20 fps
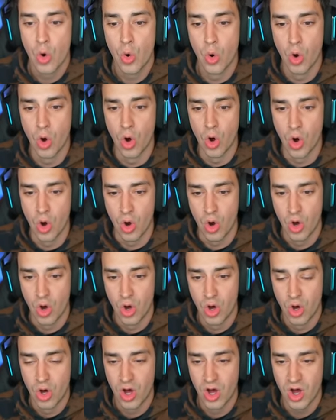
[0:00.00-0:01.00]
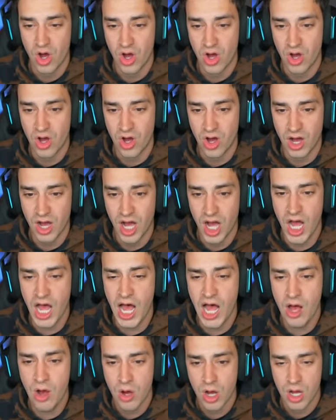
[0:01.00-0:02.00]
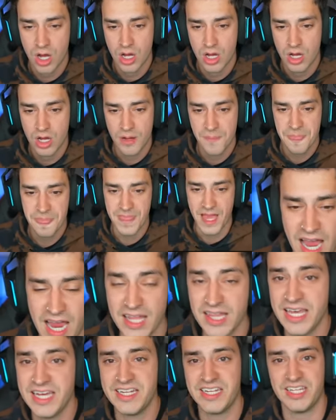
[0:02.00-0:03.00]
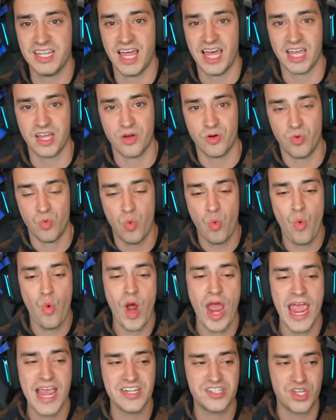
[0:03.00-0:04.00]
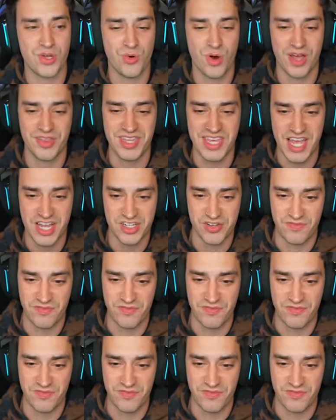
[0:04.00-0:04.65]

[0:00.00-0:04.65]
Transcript: Ooh! Oh! I landed like way too on the edge